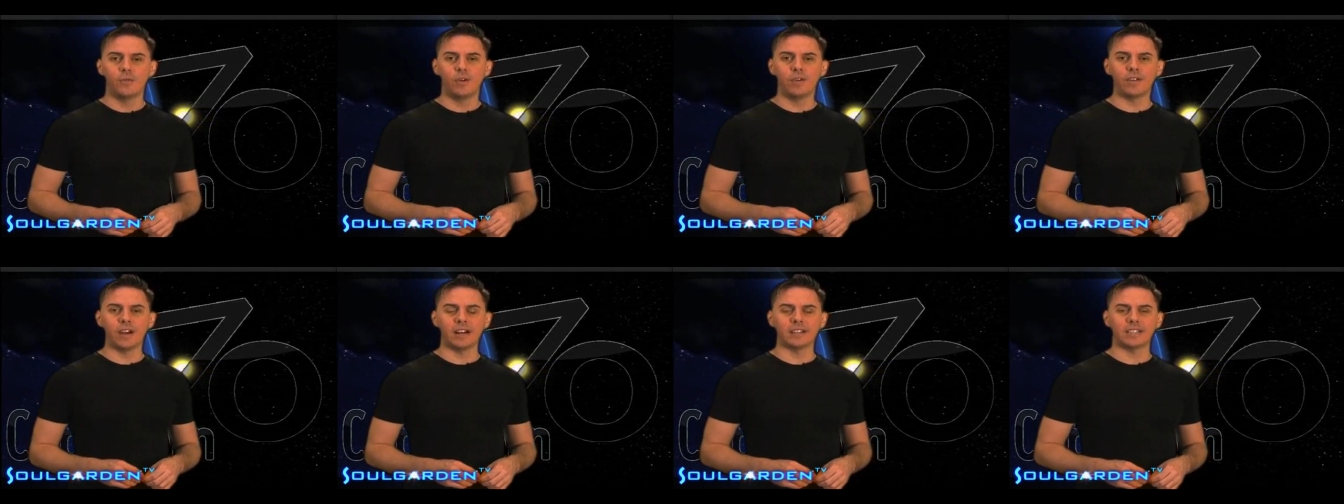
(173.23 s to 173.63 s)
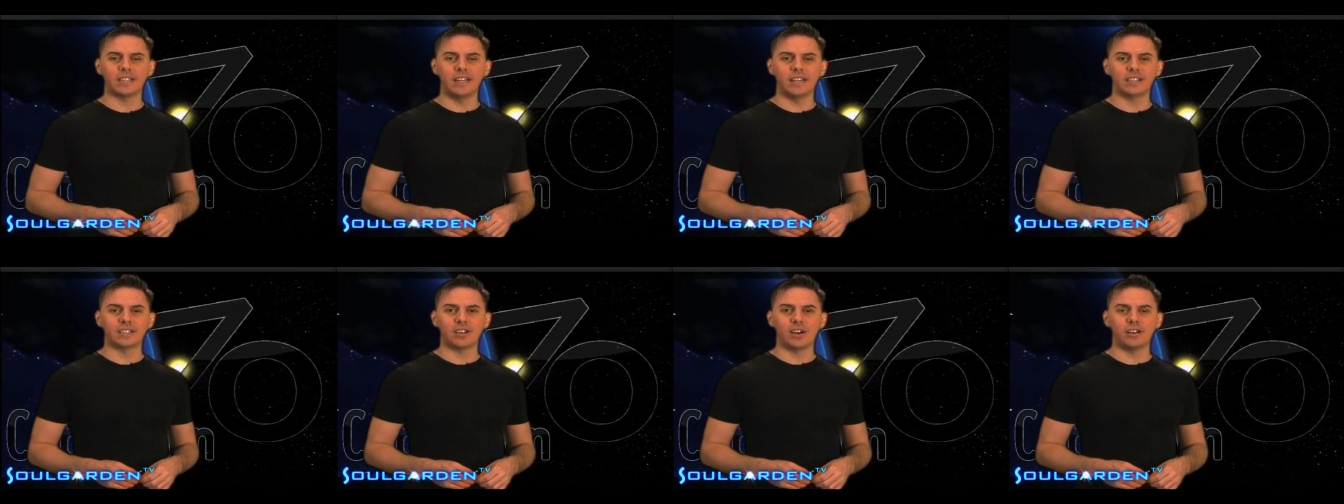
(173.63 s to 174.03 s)
We've got
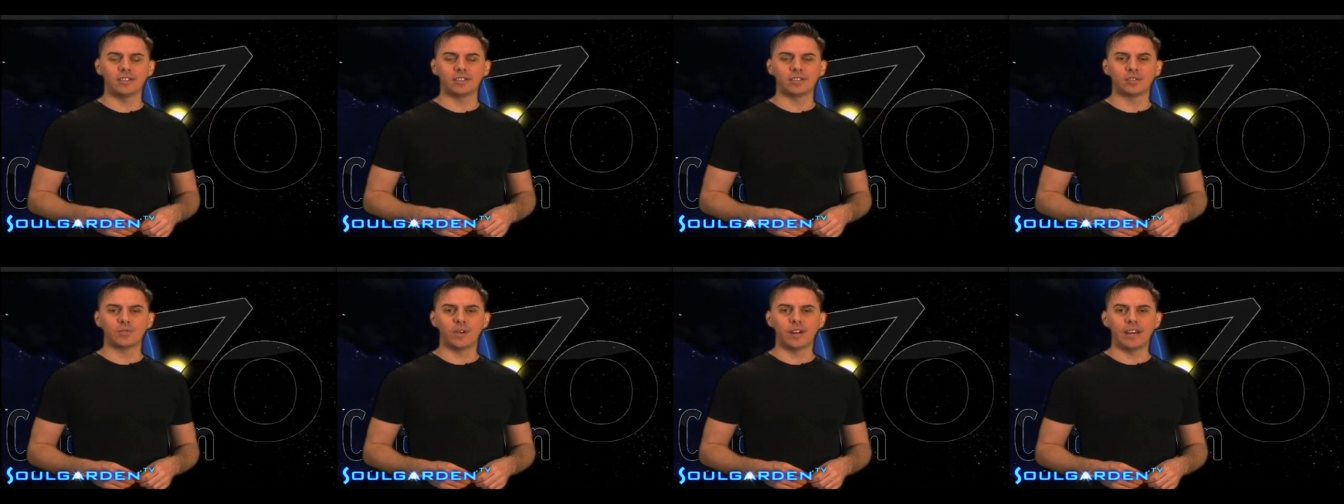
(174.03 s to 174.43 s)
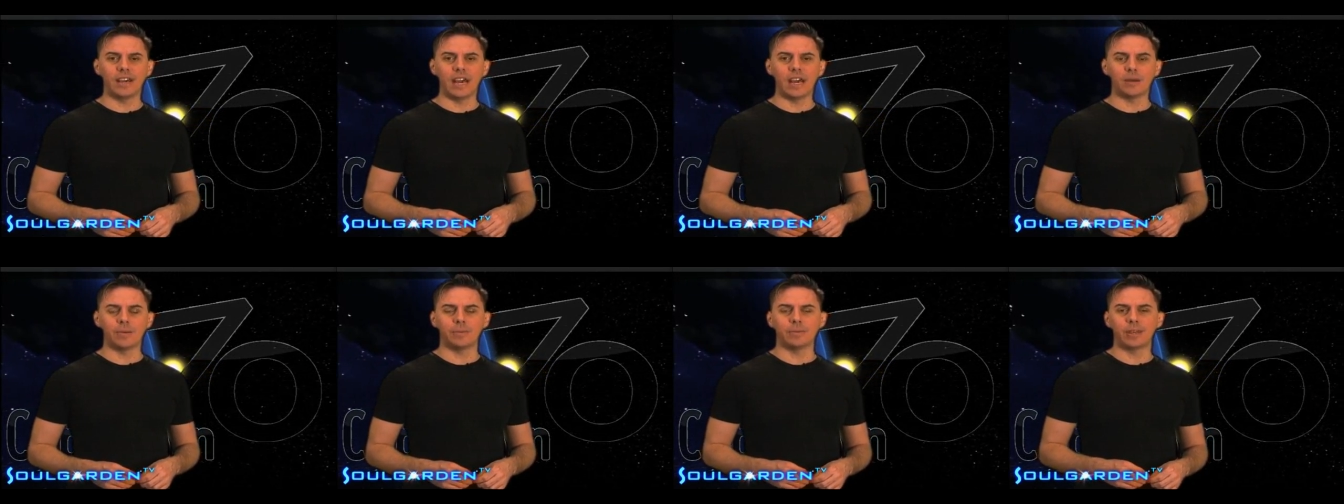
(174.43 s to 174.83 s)
Sadiqa Salter's
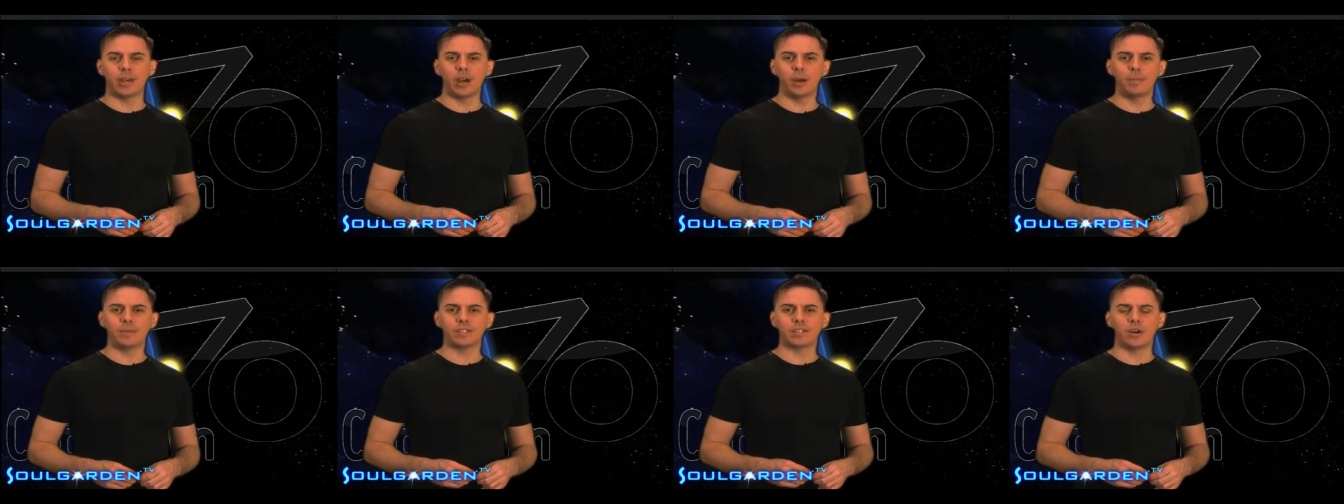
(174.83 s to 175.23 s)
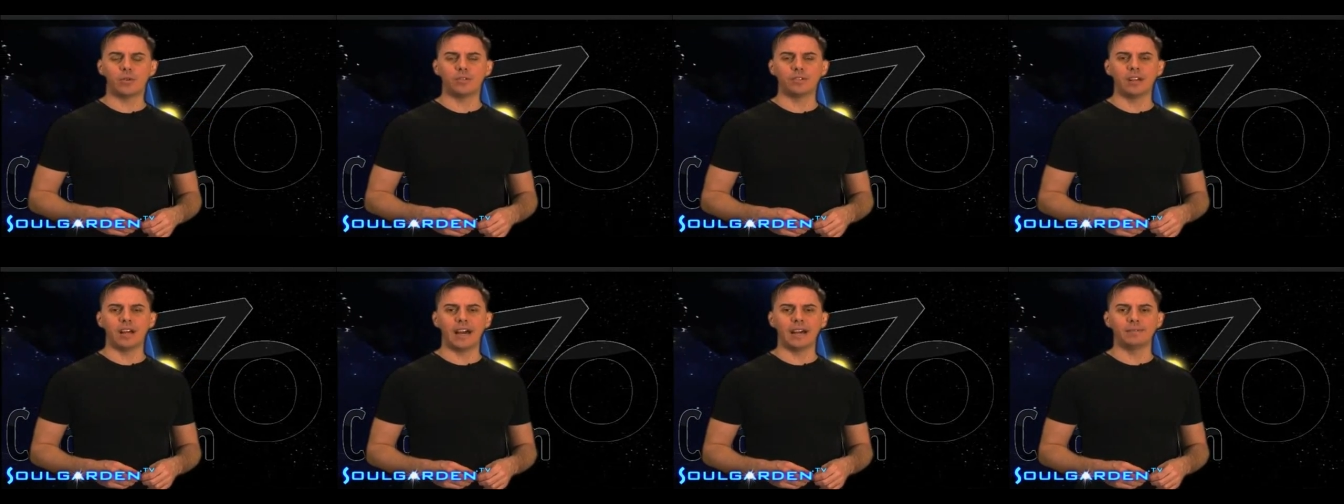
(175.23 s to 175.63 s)
Renegade Aromatherapist
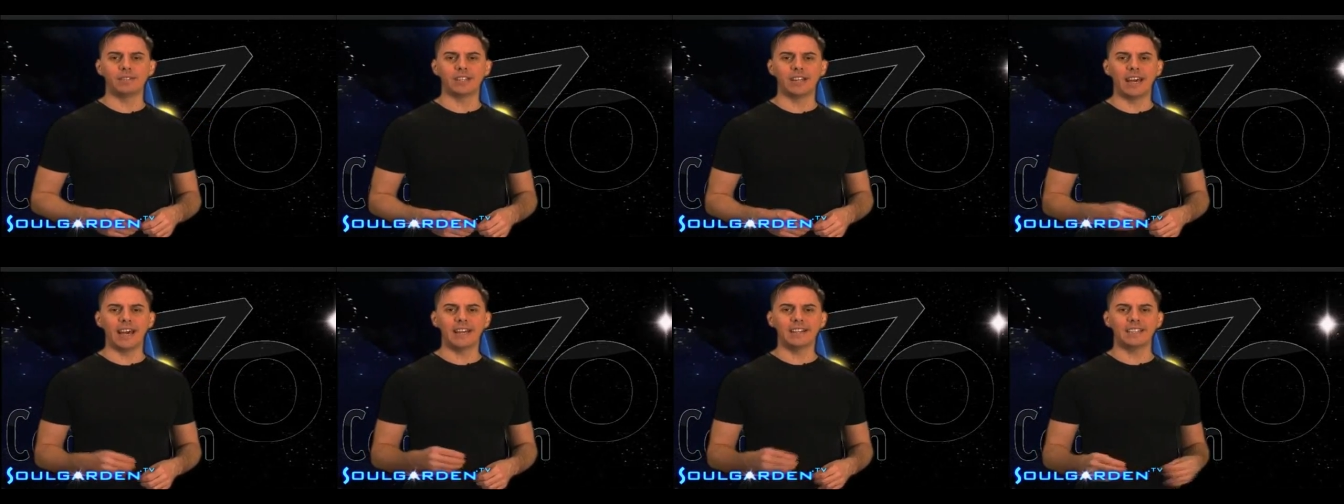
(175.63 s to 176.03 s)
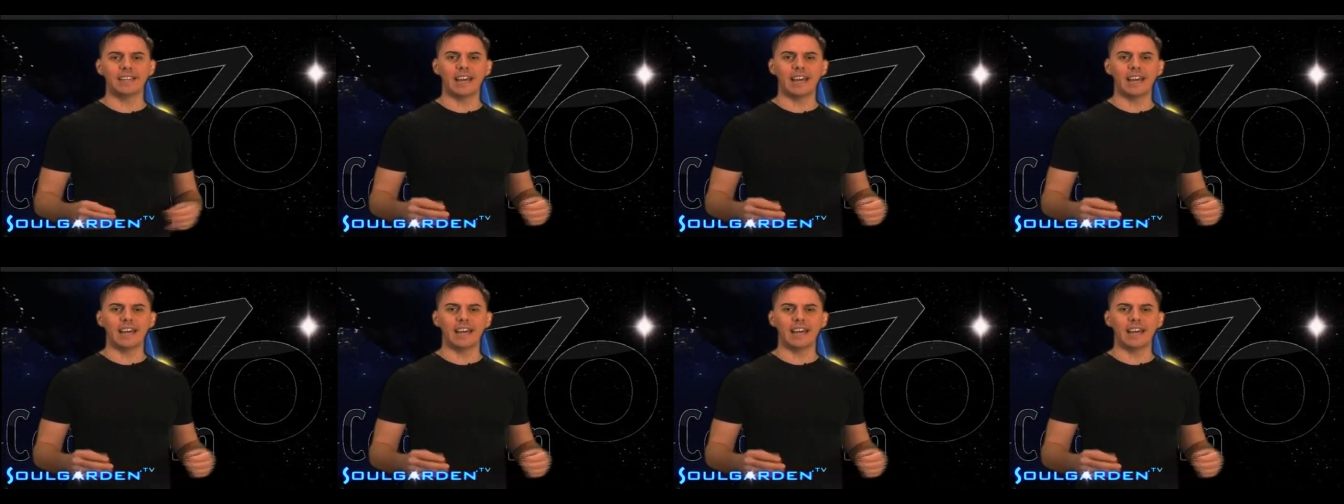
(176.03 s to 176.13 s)
going live today.